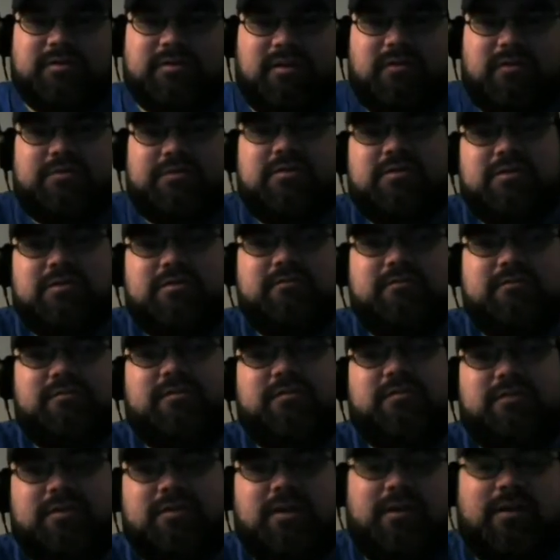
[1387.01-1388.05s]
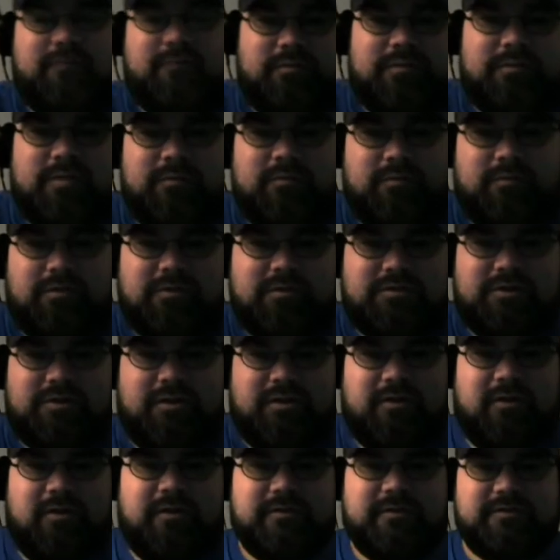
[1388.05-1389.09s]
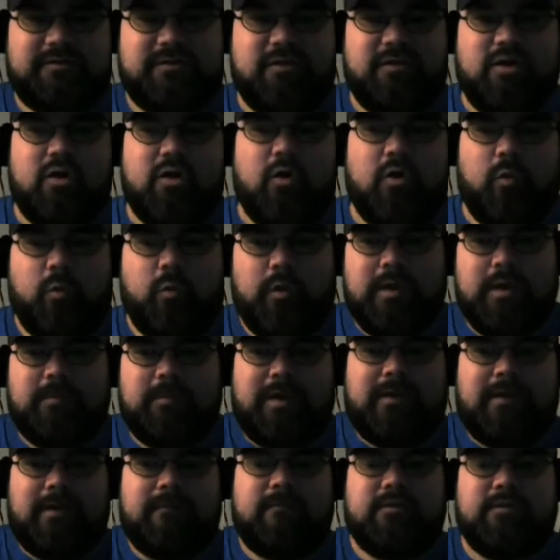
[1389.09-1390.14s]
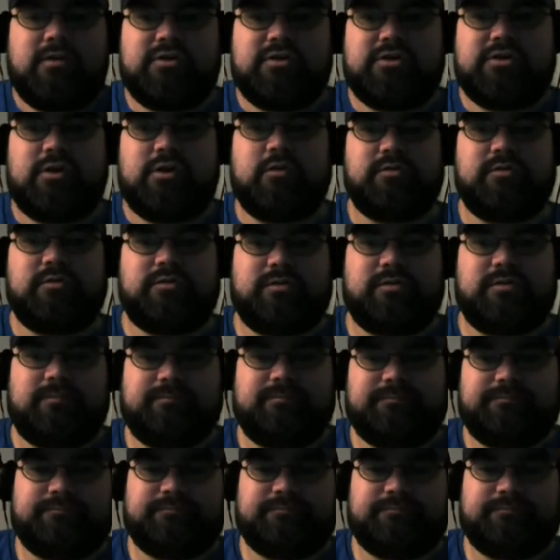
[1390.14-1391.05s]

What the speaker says: All their users cover their production costs. We pay for their shows.